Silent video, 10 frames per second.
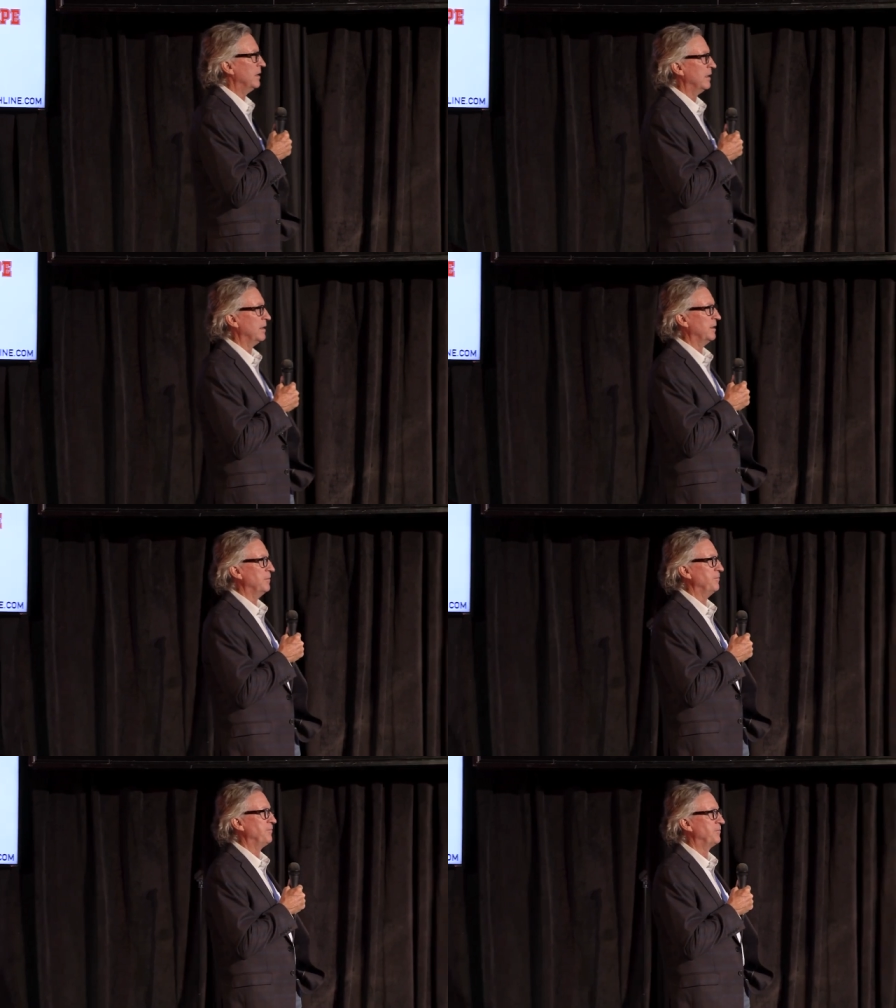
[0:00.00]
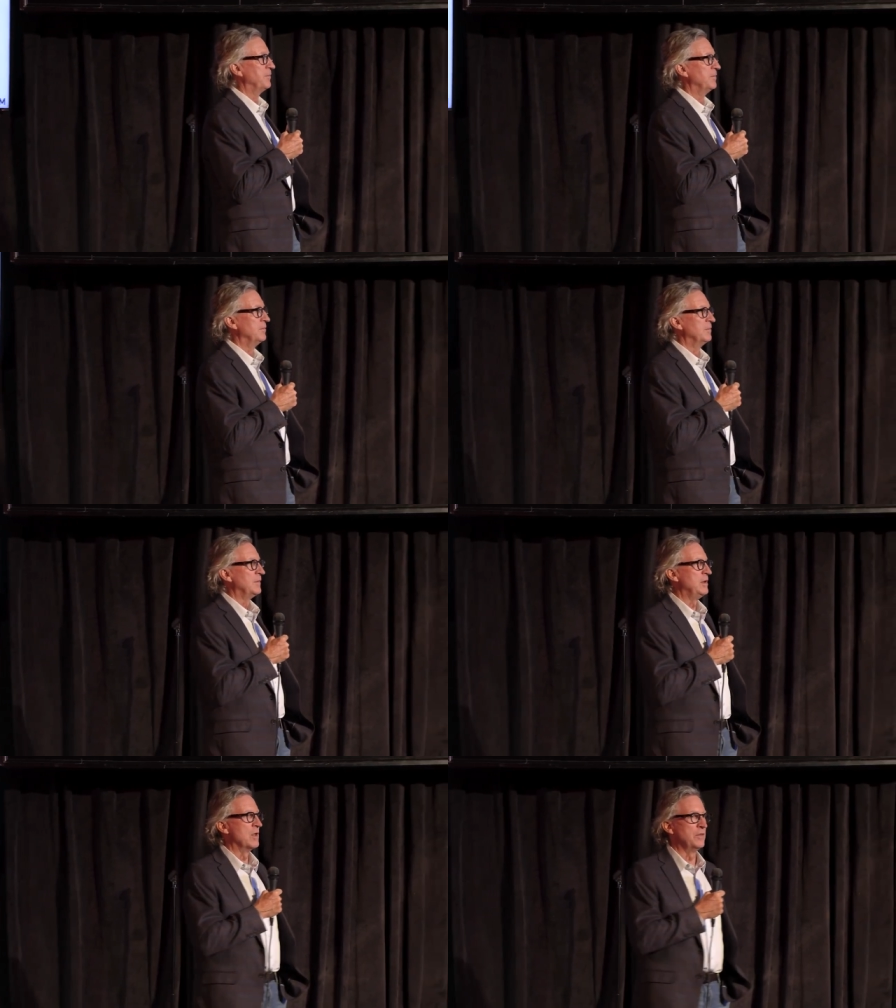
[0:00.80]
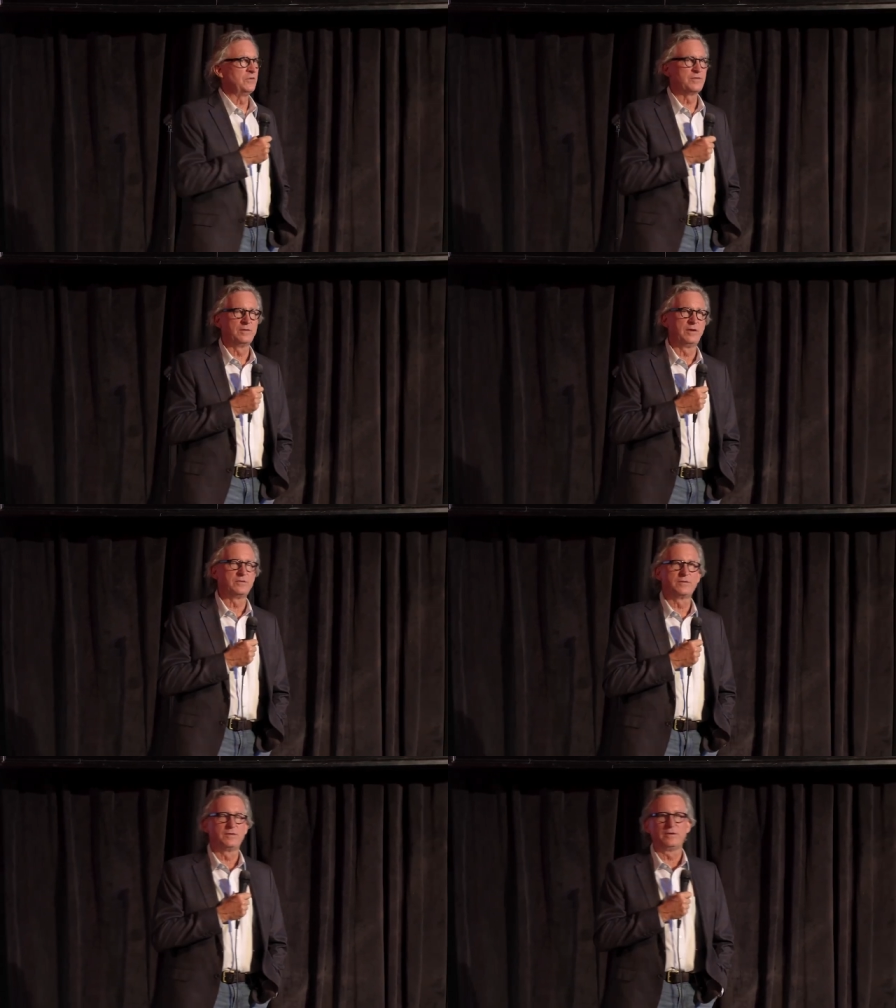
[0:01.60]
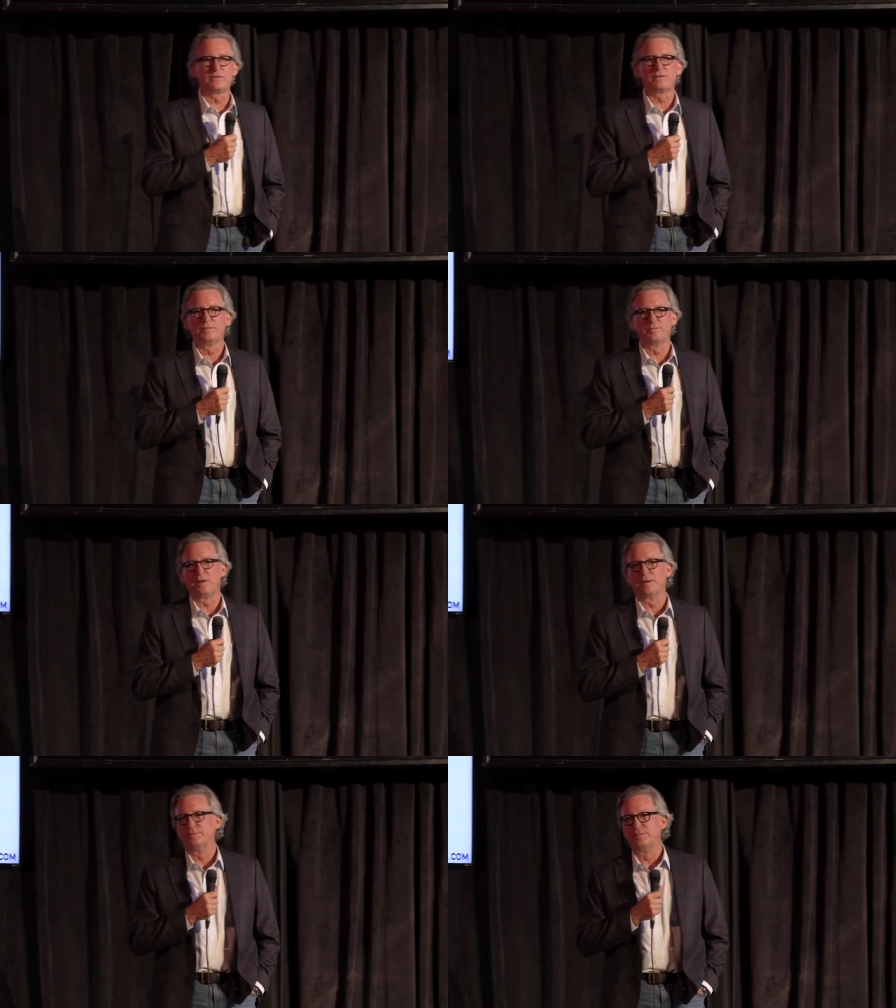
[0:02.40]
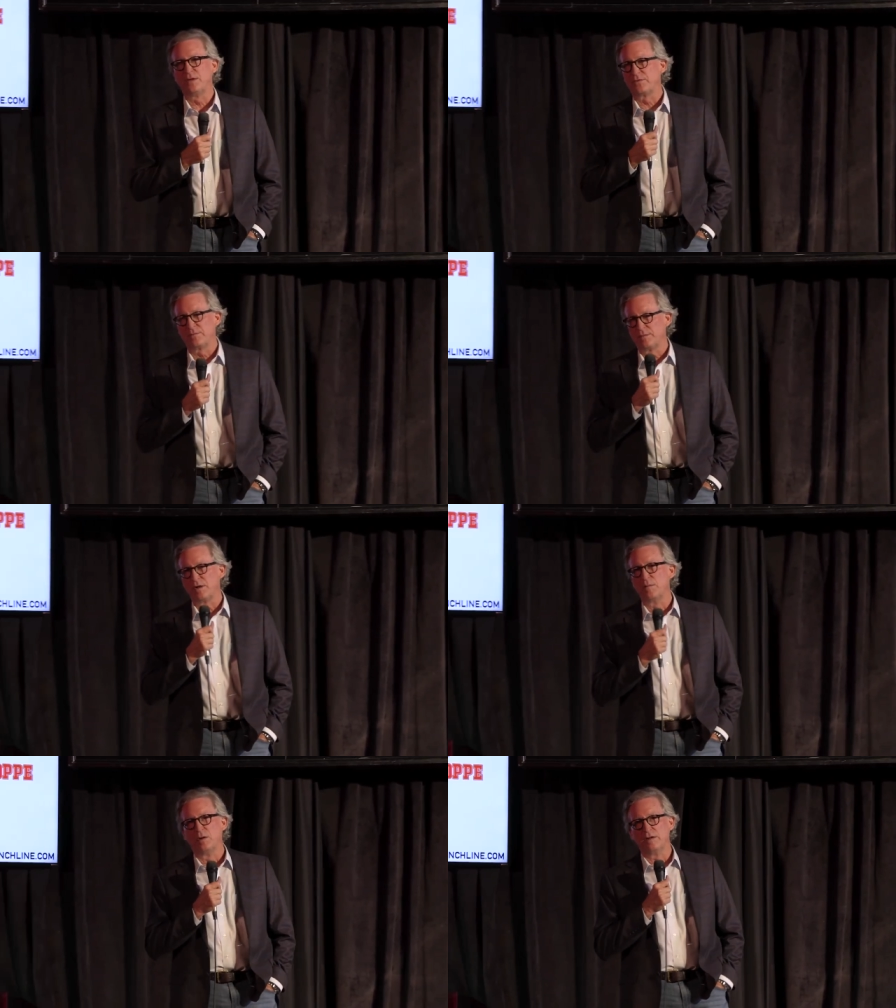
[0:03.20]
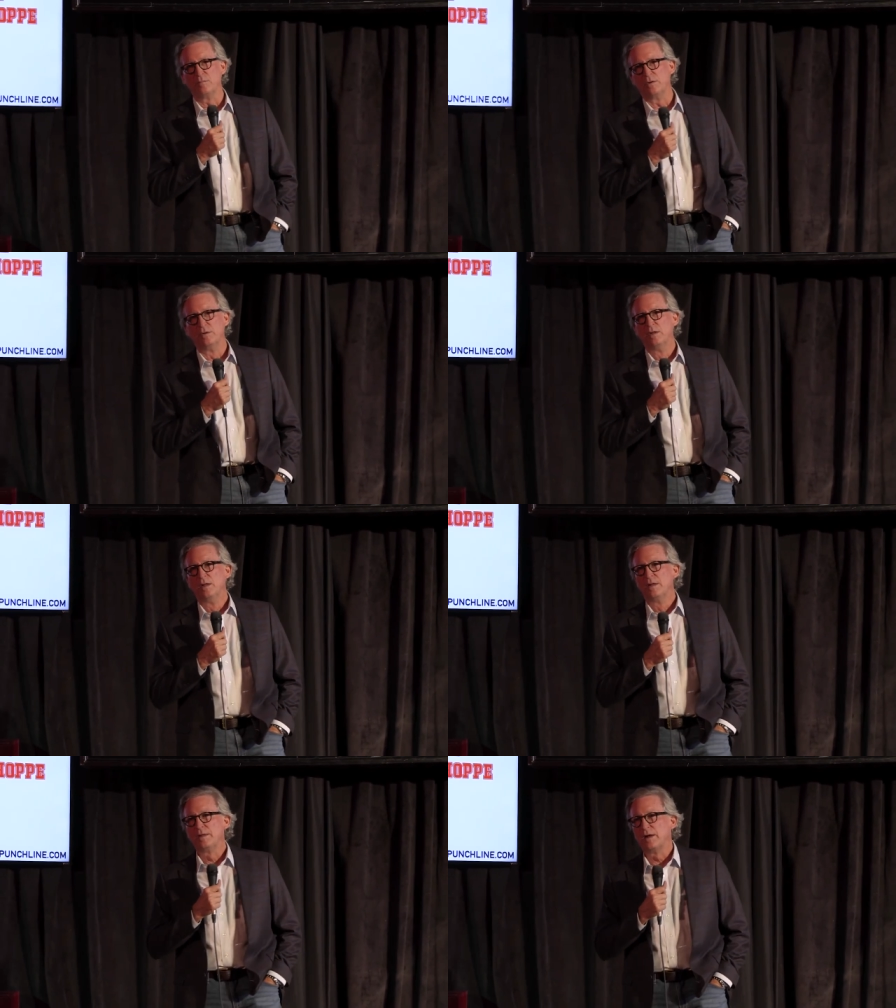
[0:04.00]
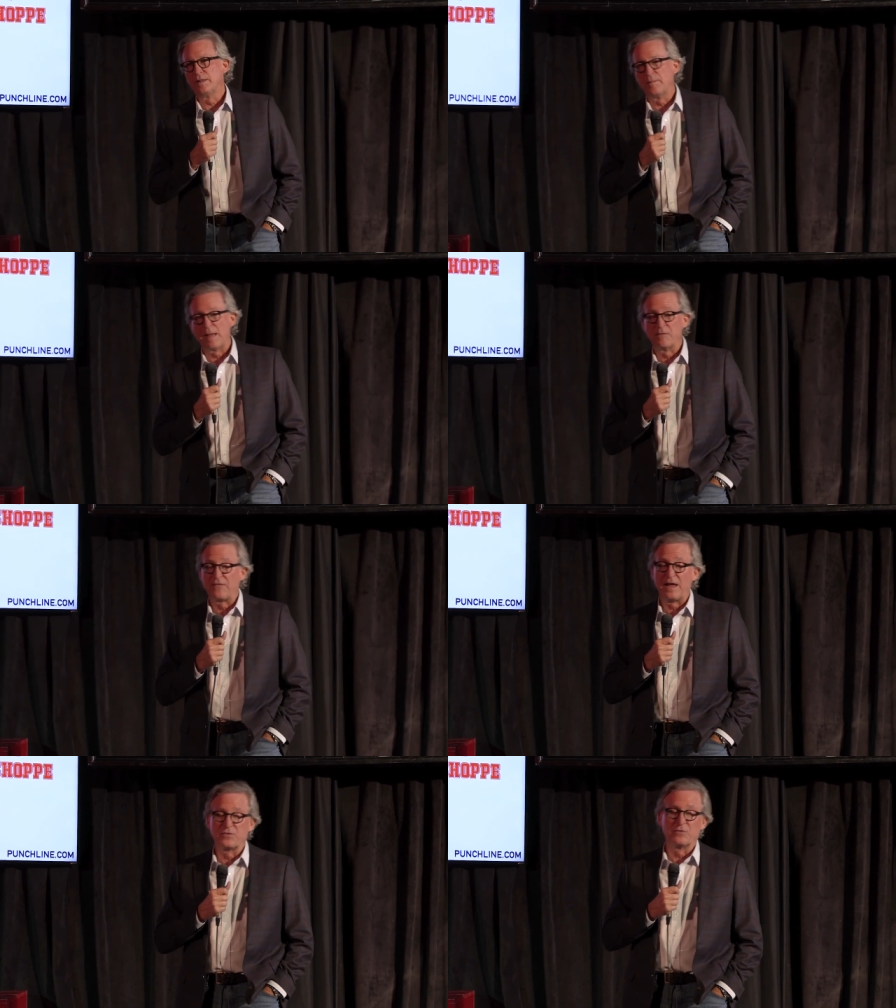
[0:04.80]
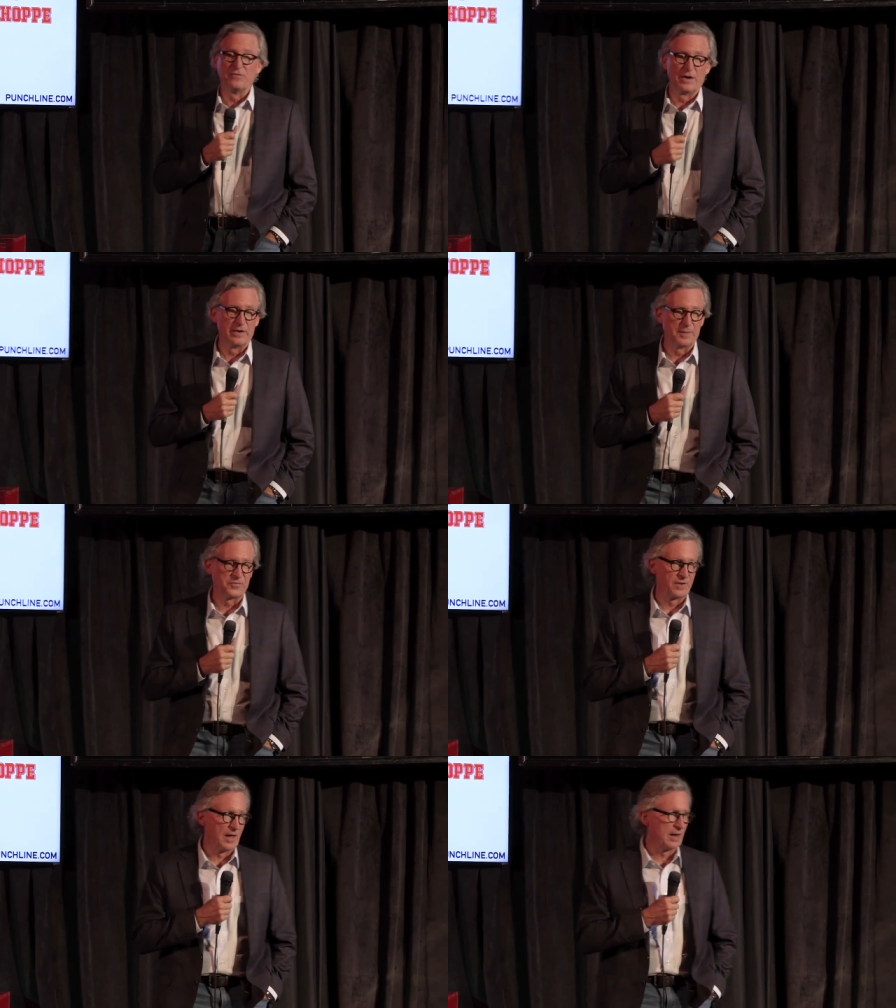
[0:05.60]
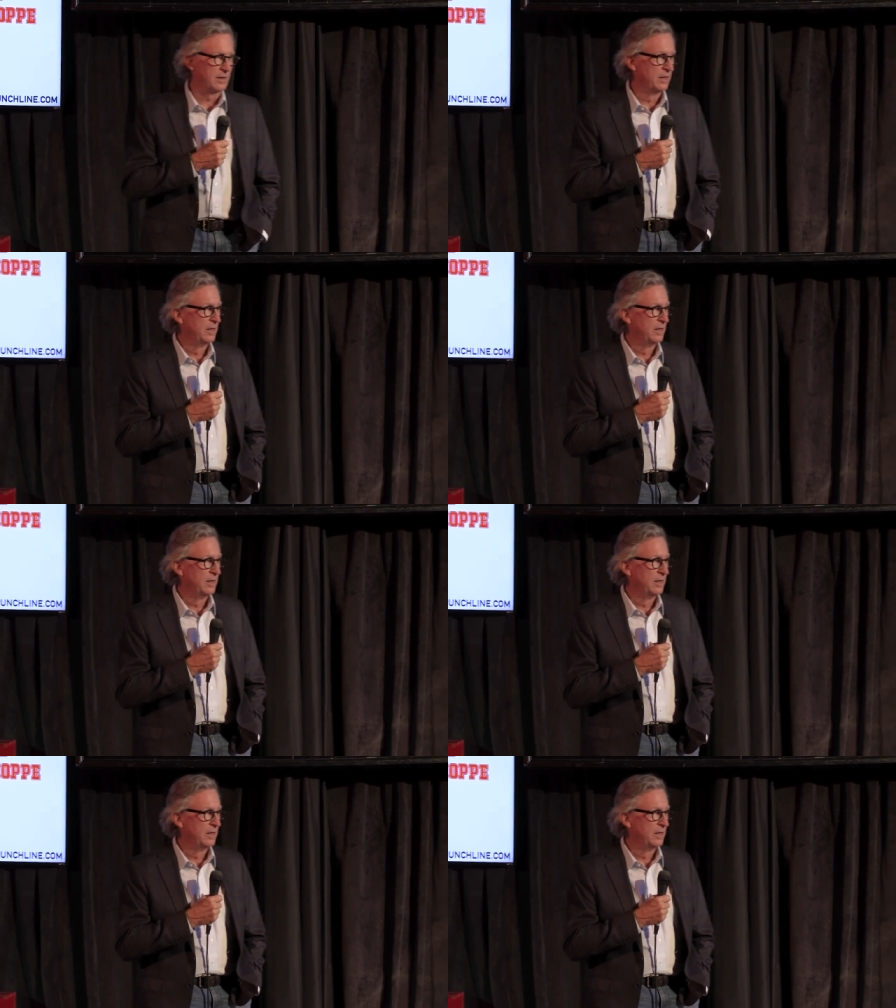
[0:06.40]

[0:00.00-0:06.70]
Um, you know these these these you know it's unbelievable. Uh, the Bama fans are very upset.